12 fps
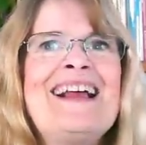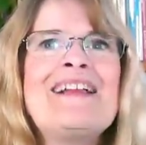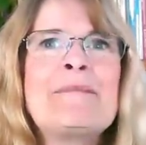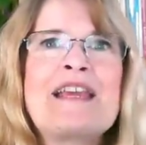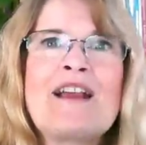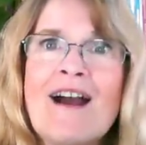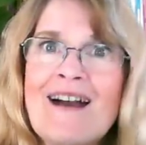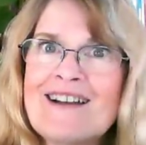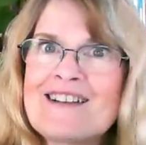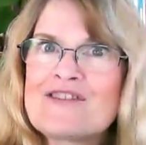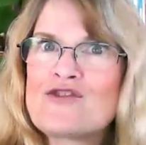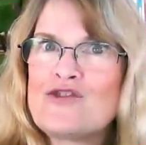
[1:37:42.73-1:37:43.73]

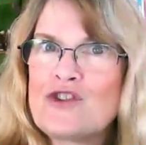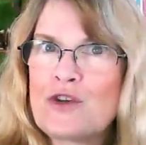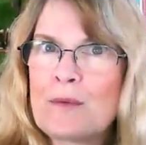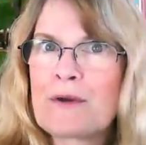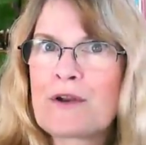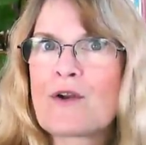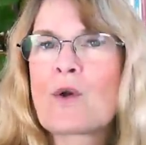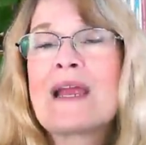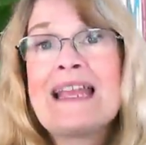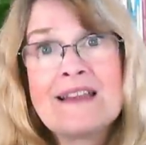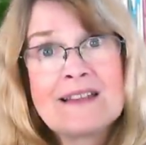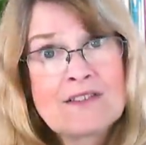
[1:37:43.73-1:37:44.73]
because Jupiter
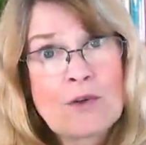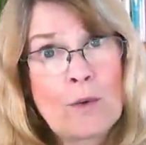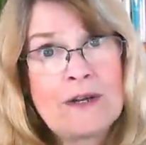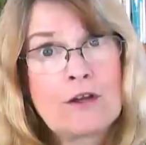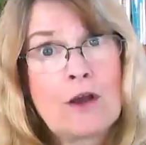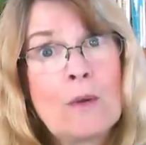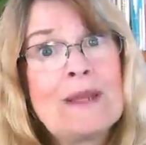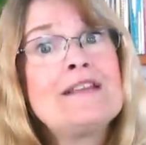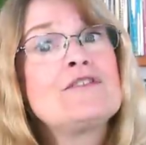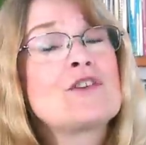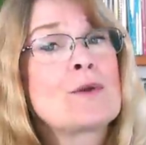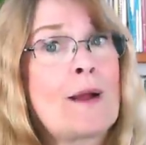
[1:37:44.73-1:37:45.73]
is going to go
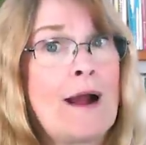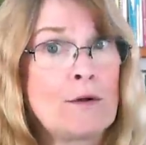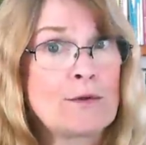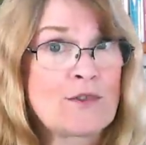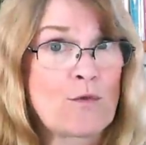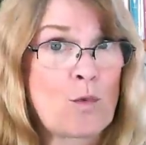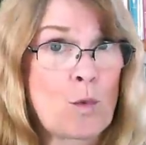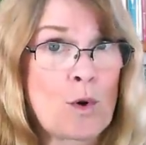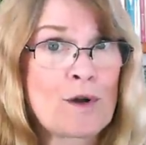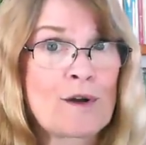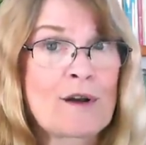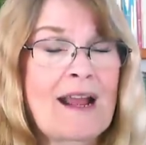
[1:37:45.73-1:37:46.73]
into your house of
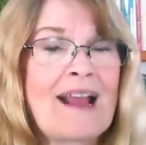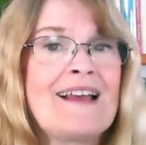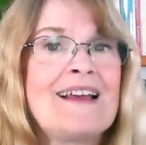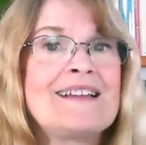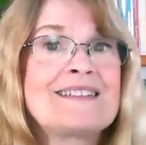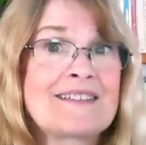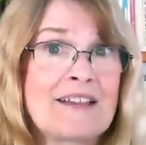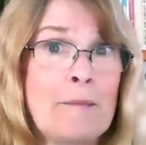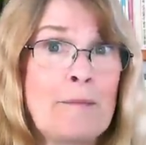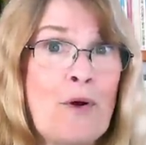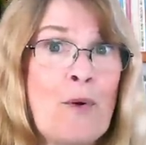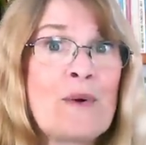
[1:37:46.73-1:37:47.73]
work at
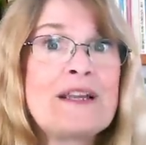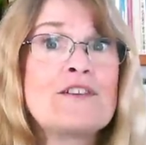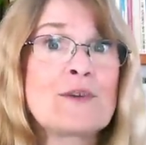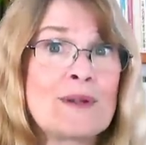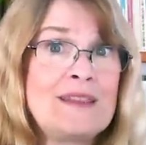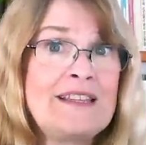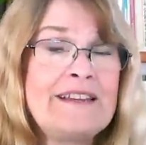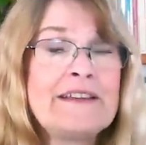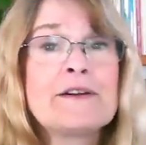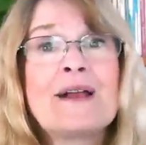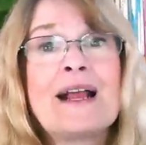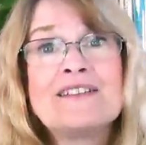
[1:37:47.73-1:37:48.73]
some point during the
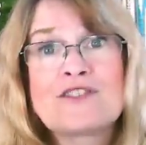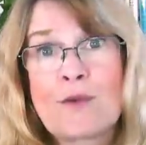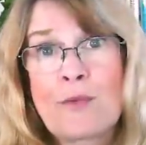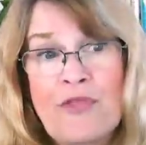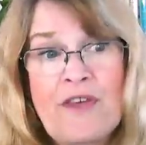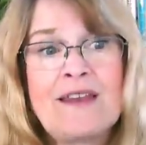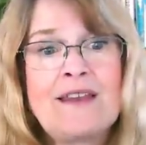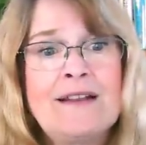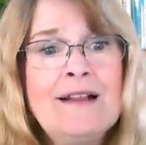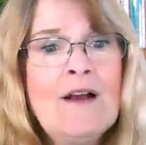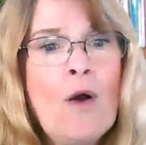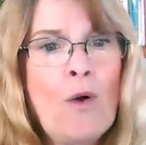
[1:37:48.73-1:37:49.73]
year. And so then
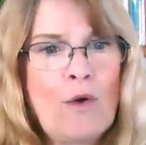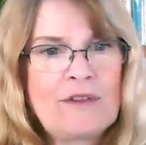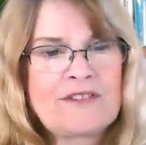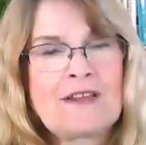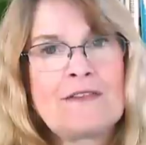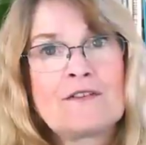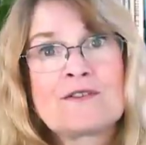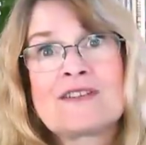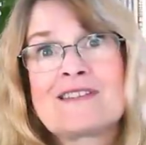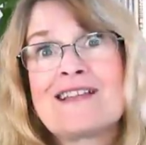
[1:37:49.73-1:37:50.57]
all of a sudden there's this